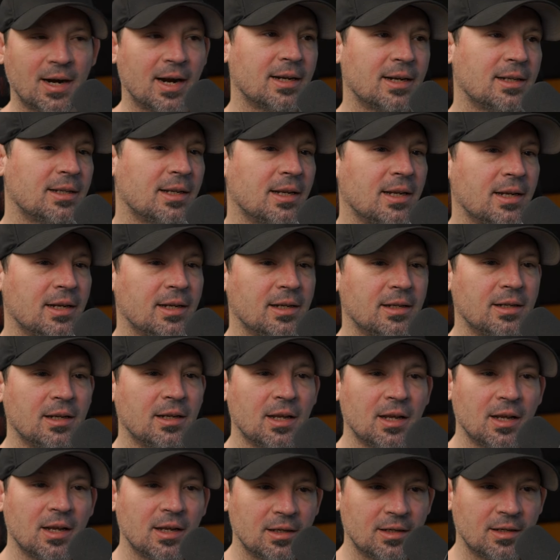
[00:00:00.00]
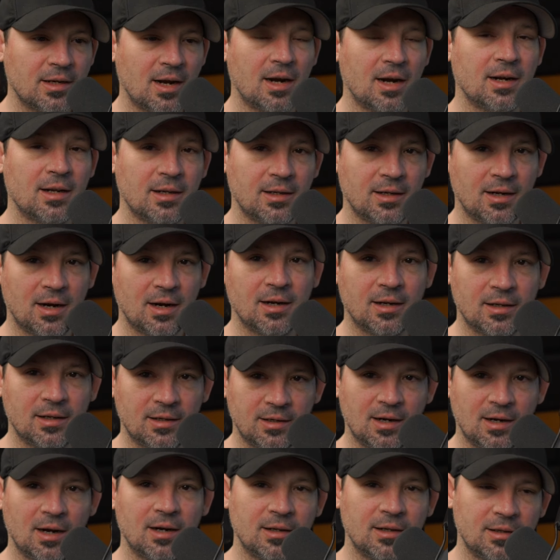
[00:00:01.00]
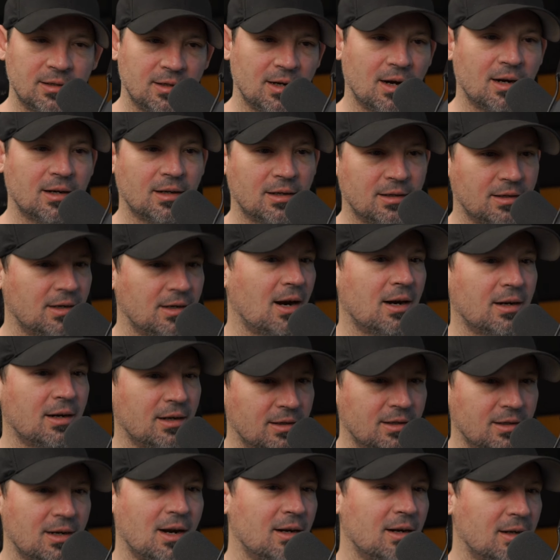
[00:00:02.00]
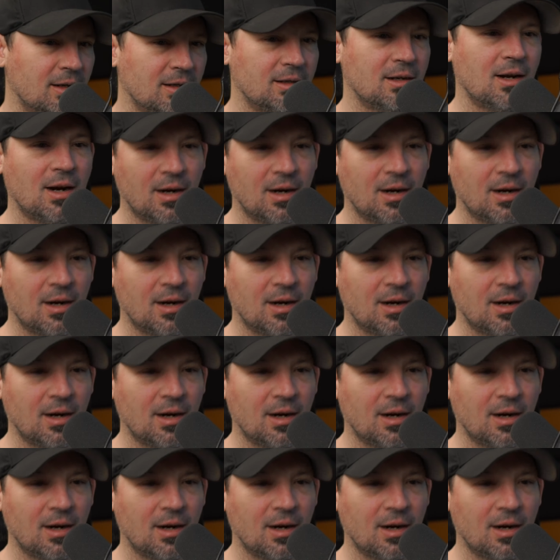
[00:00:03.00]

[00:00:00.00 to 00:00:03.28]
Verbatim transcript: ID, yada, yada, yada, yada, yada, yada, yada,